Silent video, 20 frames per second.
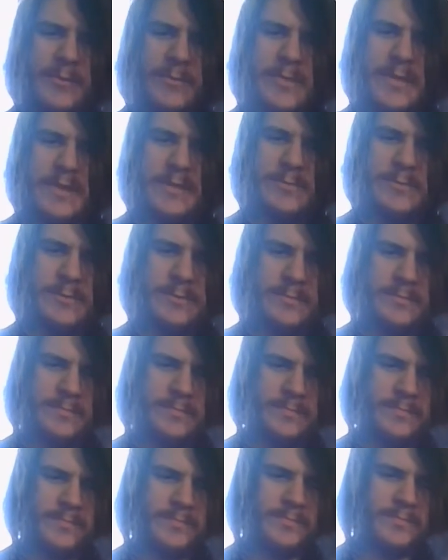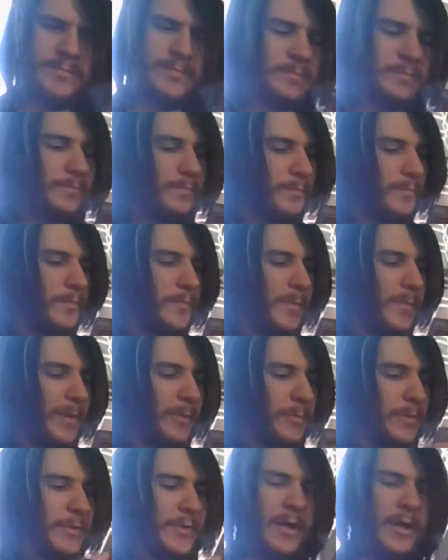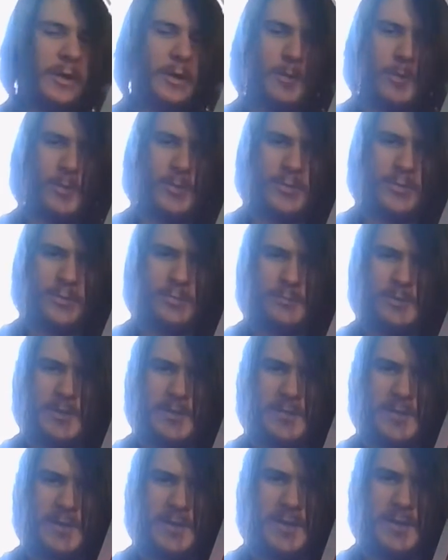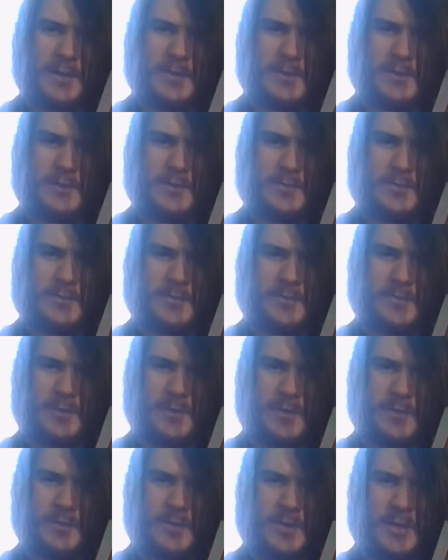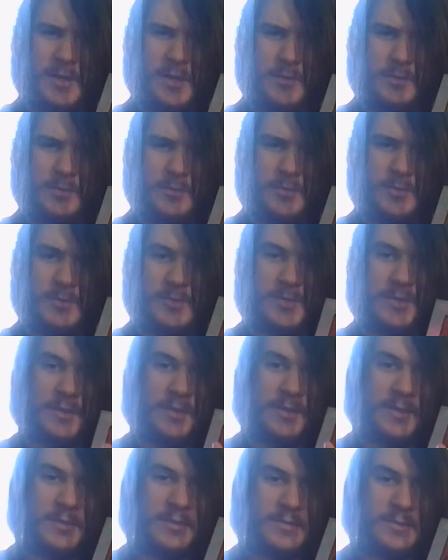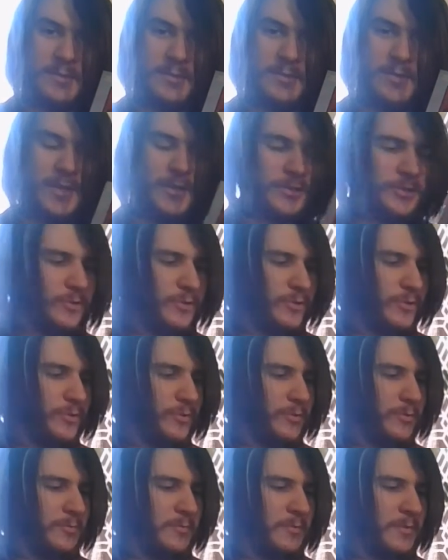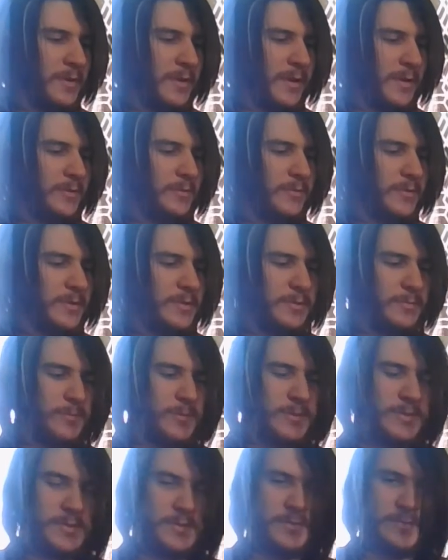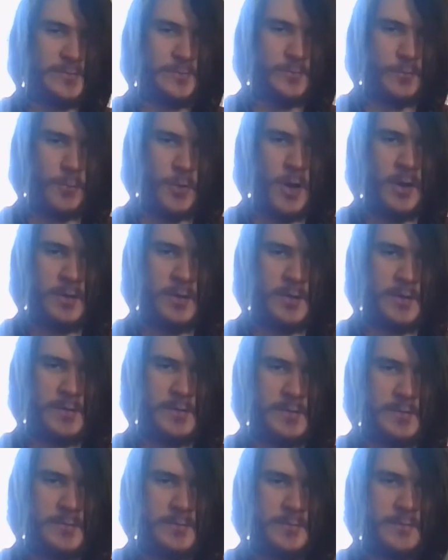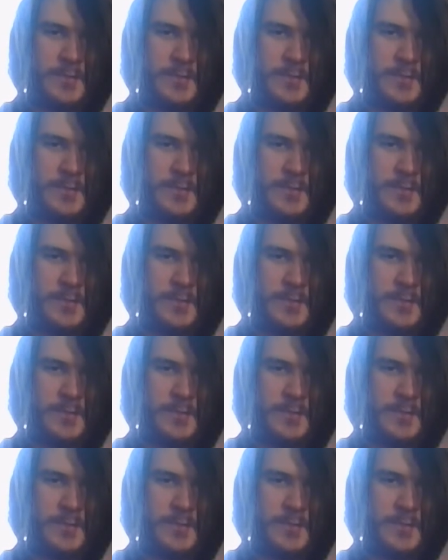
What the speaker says: do this one, where you got all three of the God cards on top, whereas in the Legacy Collection 2, I noticed where this bra is,